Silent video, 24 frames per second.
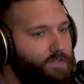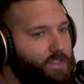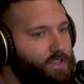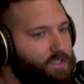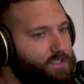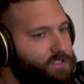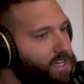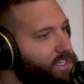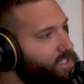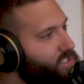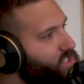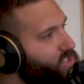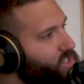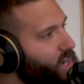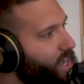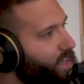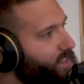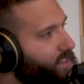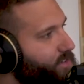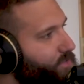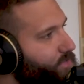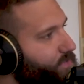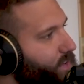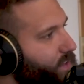these guys drag
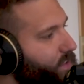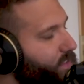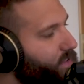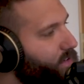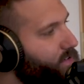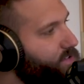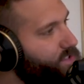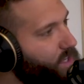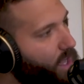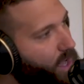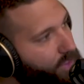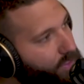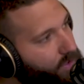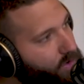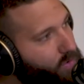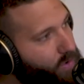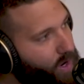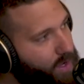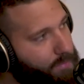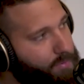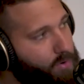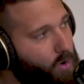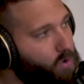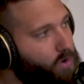their feet. There's other
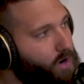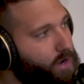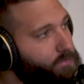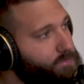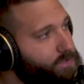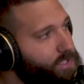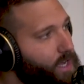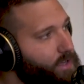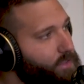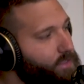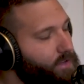great programs out